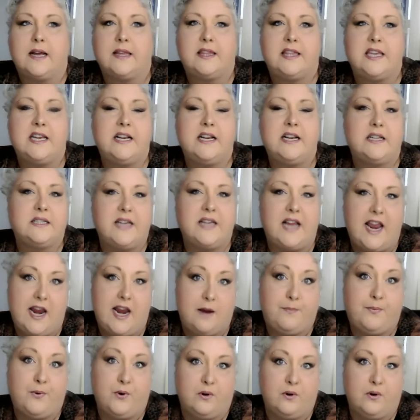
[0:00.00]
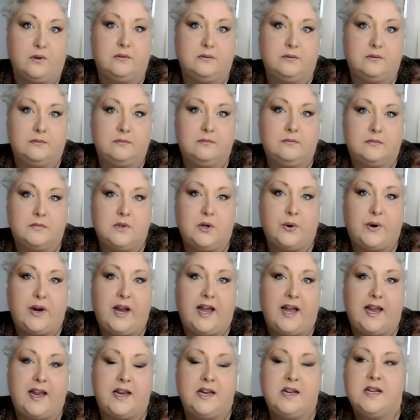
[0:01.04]
I think it's April.
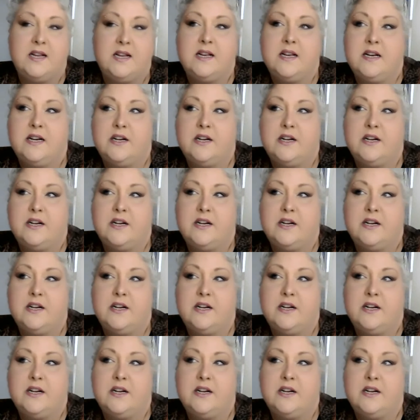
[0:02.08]
Okay.